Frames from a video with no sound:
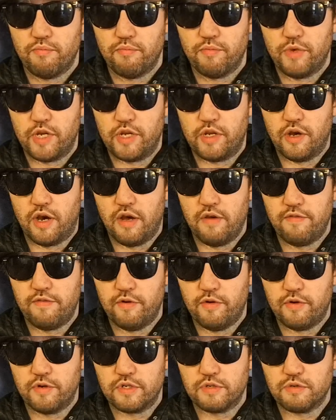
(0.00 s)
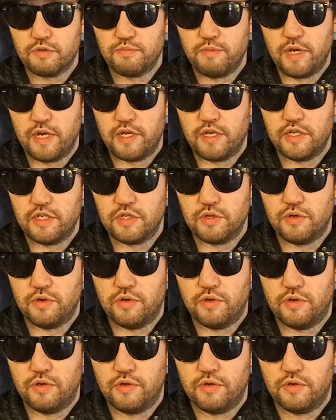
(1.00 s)
But Guy Fawkes was making
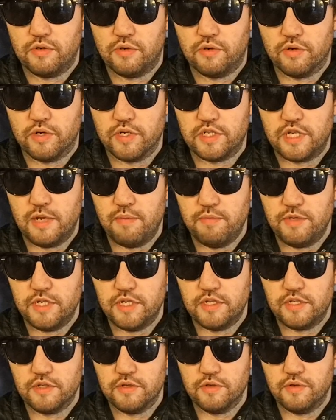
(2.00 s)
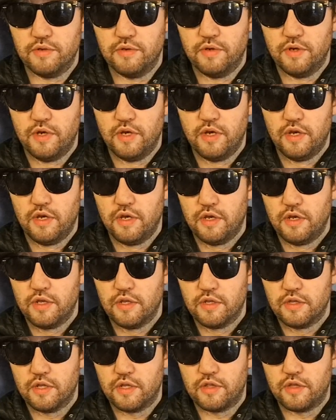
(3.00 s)
sure, or attempting to,
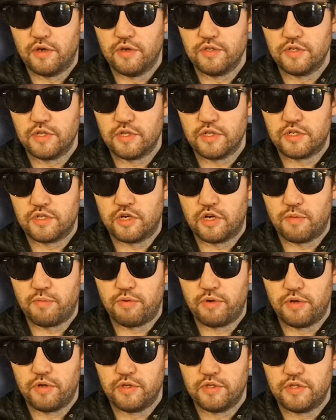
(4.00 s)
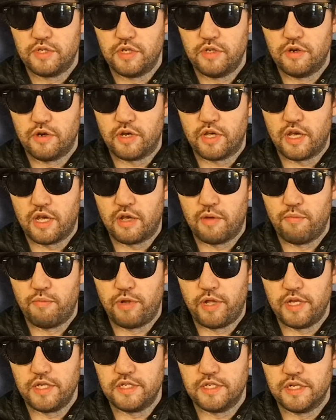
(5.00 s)
that those at the top did not get
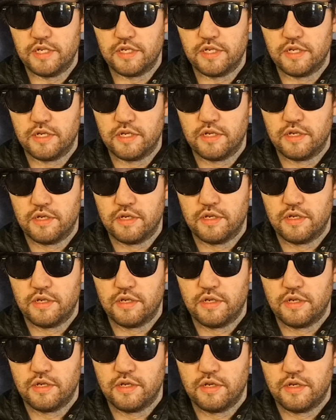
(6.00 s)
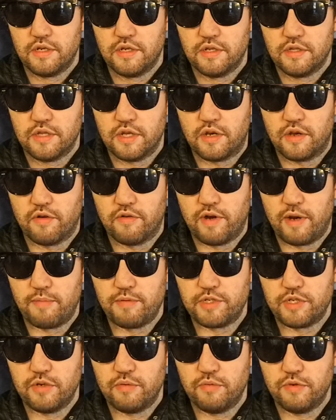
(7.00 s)
complacent, that
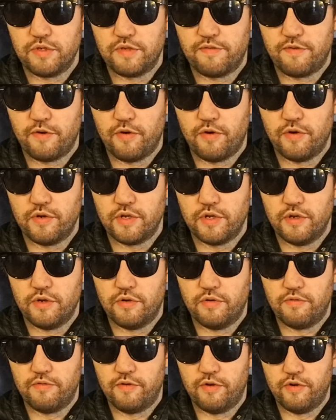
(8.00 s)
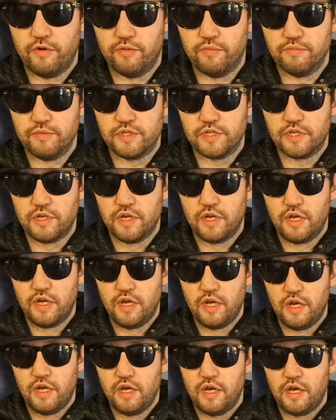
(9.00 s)
corruption was fought in all forms,
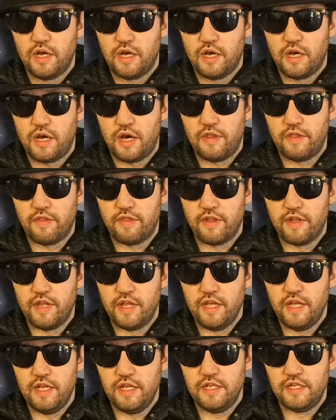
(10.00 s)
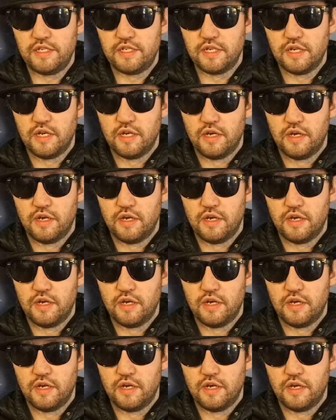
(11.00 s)
and that the needs